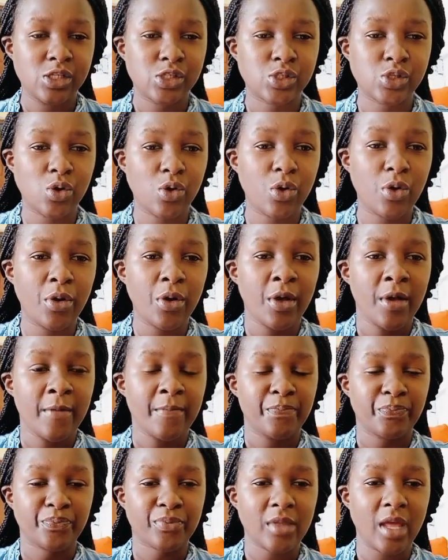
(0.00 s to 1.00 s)
So
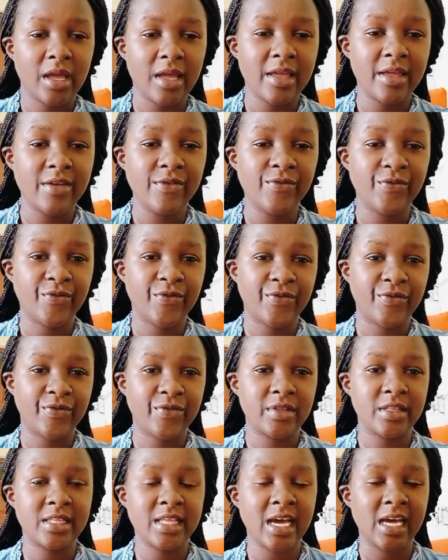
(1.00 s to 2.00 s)

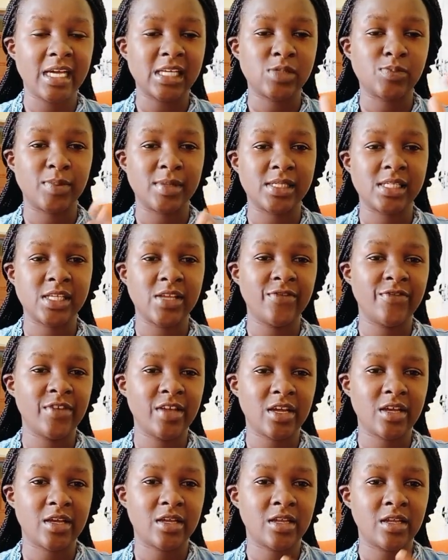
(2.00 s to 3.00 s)
if there are
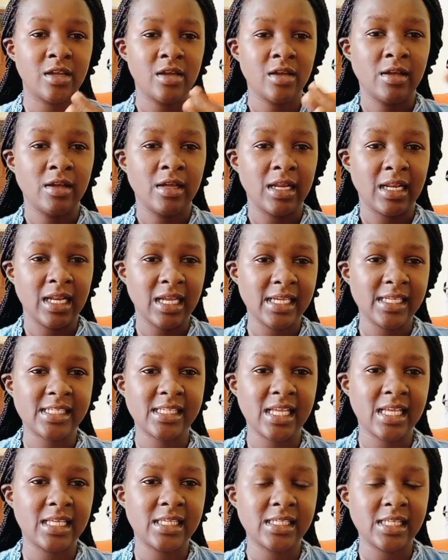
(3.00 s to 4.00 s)
specific
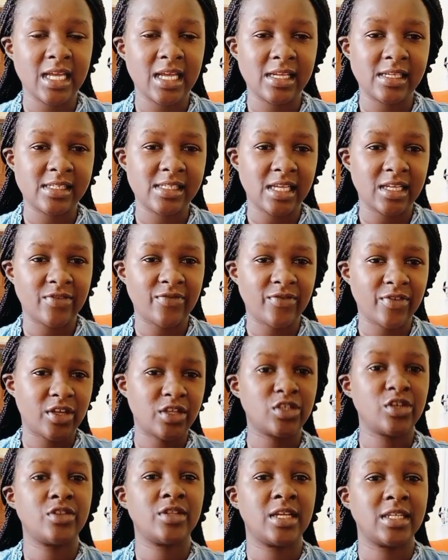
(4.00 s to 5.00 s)
license and
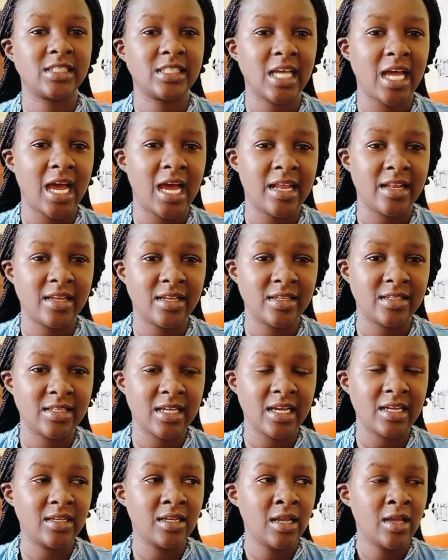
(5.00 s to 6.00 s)
certification that are
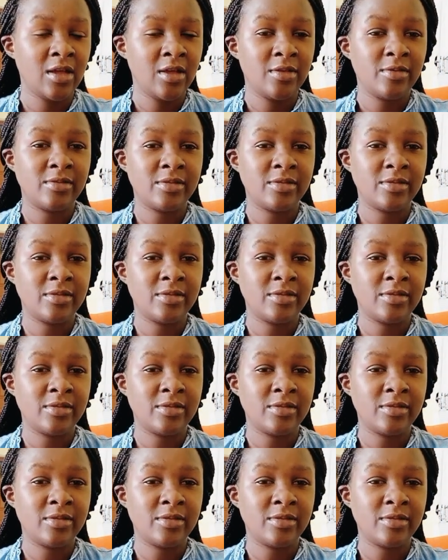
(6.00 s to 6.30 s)
needed,